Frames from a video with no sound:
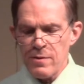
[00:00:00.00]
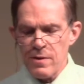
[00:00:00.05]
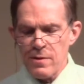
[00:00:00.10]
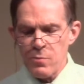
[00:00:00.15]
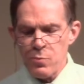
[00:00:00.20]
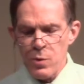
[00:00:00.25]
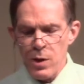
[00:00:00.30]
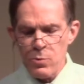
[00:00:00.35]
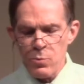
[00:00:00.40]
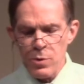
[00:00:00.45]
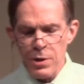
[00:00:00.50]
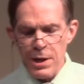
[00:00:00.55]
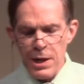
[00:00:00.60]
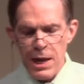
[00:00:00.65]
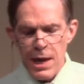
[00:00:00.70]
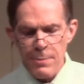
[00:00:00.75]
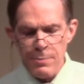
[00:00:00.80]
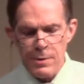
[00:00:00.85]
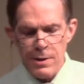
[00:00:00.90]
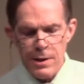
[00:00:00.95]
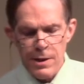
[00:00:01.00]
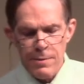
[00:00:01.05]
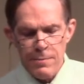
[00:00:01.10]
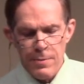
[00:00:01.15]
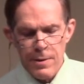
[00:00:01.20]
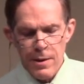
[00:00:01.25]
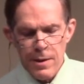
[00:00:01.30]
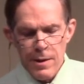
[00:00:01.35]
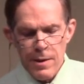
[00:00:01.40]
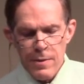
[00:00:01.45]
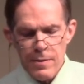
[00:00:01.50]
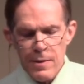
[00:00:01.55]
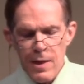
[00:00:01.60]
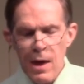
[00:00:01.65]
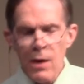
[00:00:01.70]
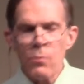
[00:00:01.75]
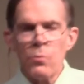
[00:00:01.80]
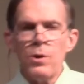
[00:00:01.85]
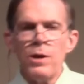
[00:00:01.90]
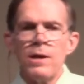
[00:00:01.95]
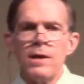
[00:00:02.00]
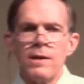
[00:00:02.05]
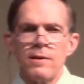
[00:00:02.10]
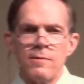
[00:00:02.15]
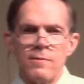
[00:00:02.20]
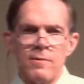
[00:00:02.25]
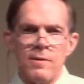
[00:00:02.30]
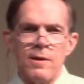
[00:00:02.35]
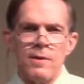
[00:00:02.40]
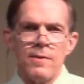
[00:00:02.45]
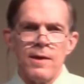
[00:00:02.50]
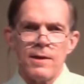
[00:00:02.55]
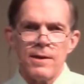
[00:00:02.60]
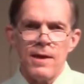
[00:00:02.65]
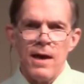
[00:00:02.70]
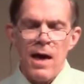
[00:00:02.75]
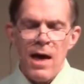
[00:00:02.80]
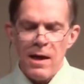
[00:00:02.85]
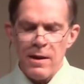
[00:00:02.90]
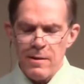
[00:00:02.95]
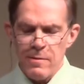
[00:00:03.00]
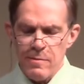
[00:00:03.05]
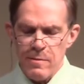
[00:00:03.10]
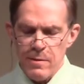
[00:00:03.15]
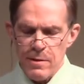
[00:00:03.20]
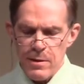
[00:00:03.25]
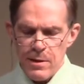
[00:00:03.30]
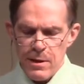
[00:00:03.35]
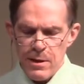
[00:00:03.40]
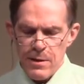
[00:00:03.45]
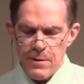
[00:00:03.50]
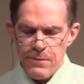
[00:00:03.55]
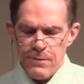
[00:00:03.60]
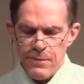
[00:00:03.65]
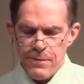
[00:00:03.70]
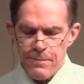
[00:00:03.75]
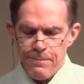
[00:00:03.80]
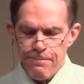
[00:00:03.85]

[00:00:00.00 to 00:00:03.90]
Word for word: it's when we're empty that we can see that God is enough.